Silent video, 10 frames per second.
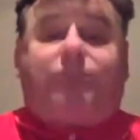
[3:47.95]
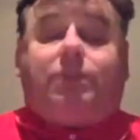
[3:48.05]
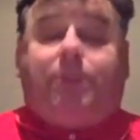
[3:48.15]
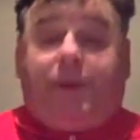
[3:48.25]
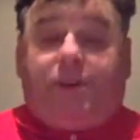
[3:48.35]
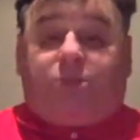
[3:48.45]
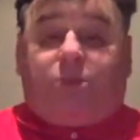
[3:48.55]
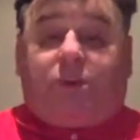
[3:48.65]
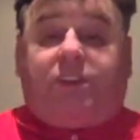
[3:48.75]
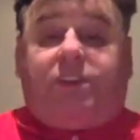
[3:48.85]
Peters will
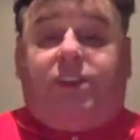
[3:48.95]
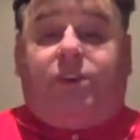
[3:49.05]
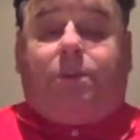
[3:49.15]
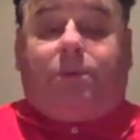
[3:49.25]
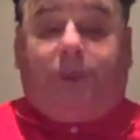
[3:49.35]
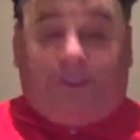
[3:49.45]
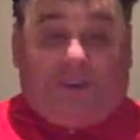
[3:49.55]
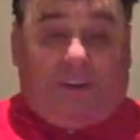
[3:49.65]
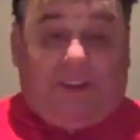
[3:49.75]
continue preaching,